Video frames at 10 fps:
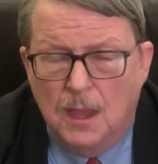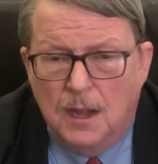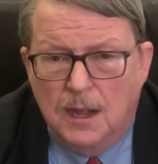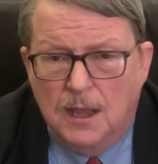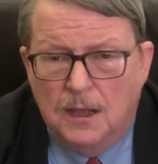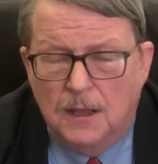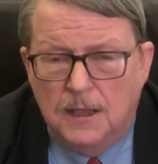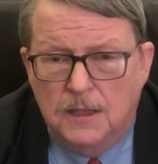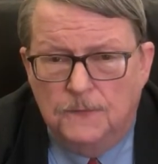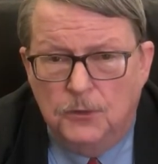Now,
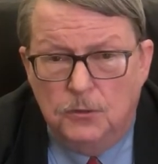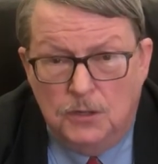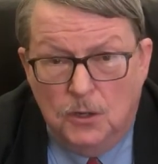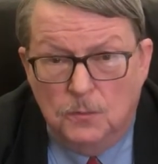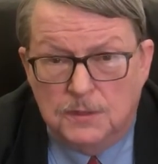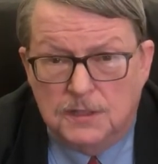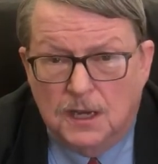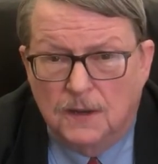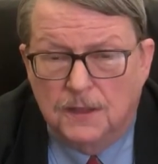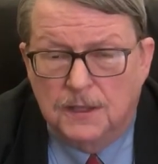if you don't
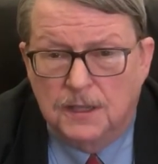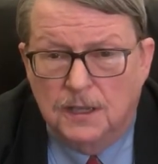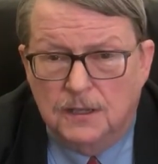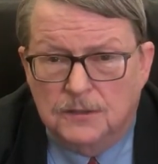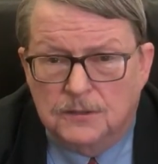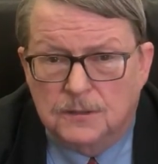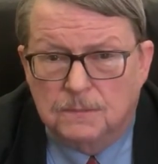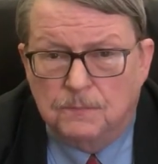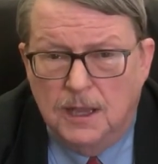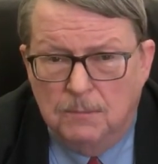settle the case
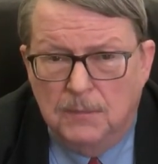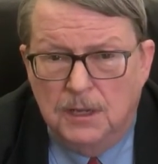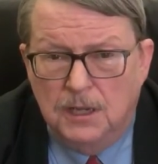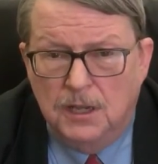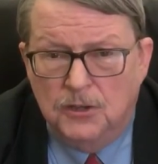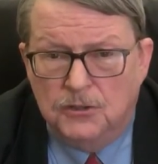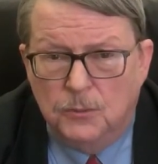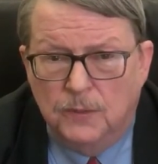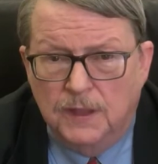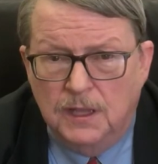at
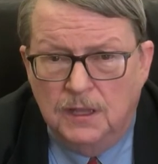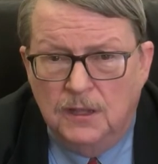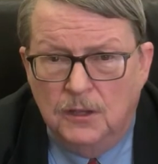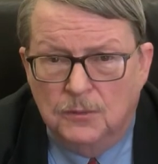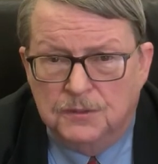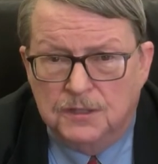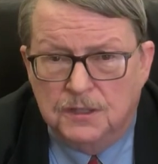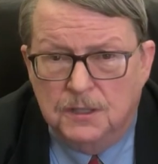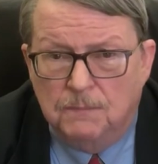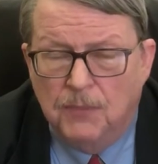mediation with the
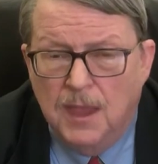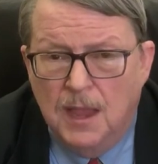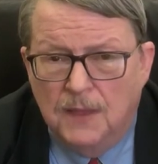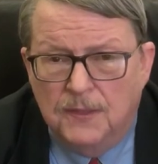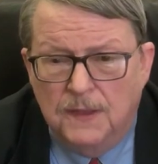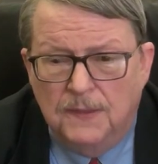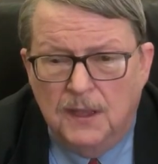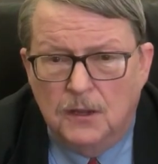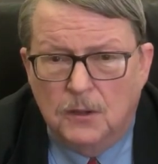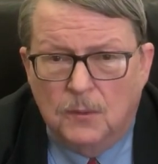EEOC, then
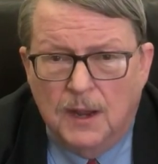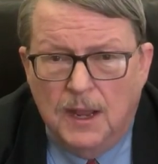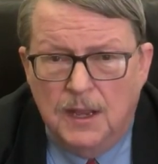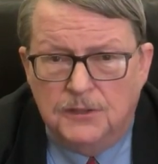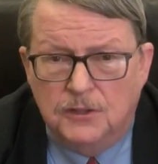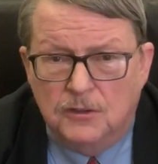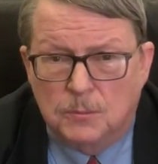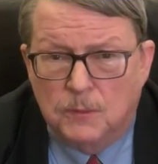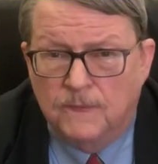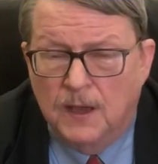they are going to ask you to
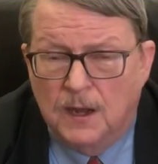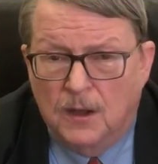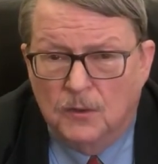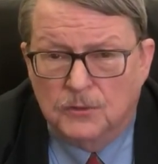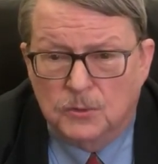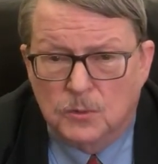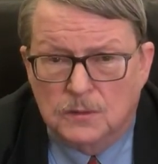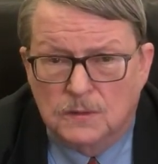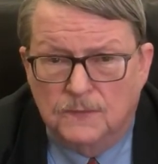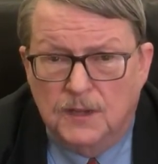provide all
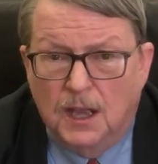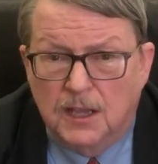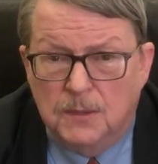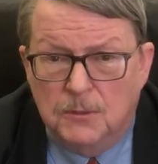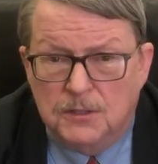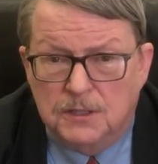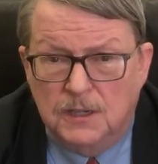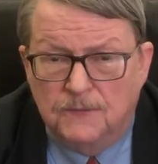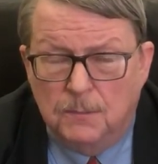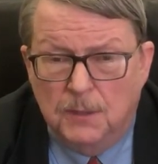sorts of documents and
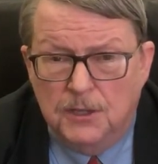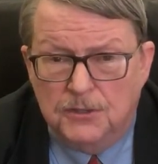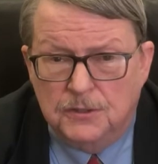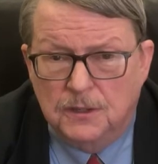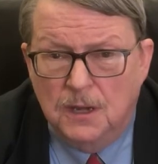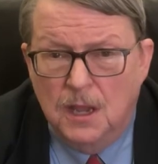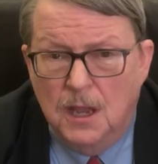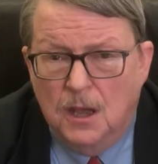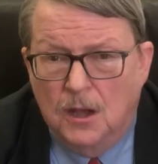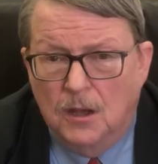information,
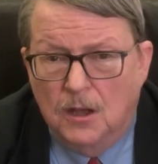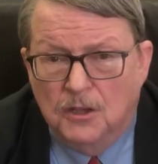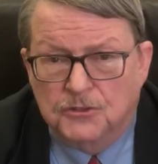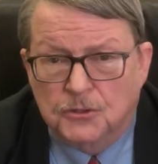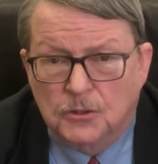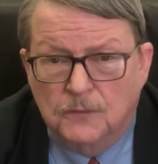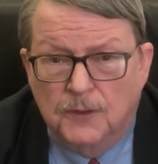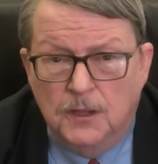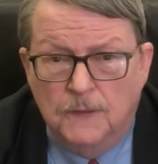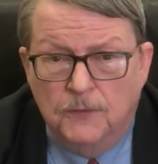a
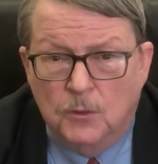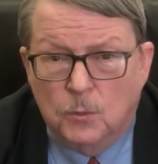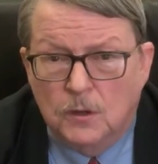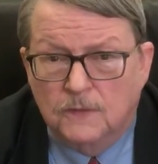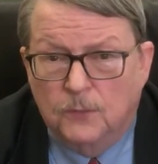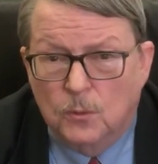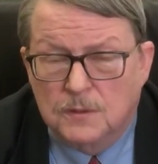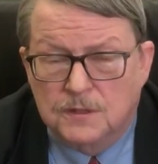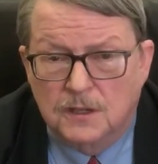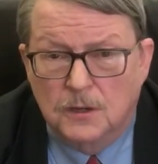survey of your
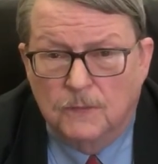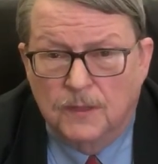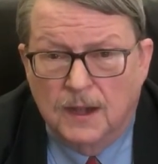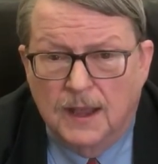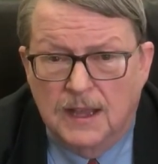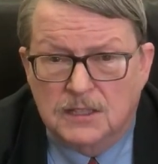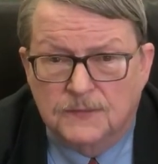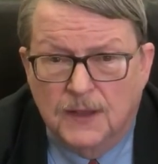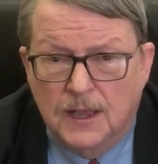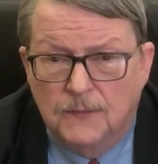workforce, say over the last
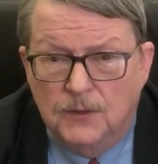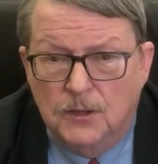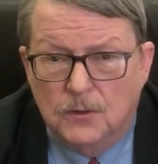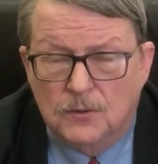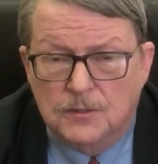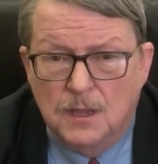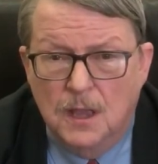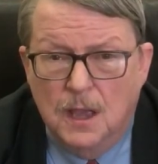5 years,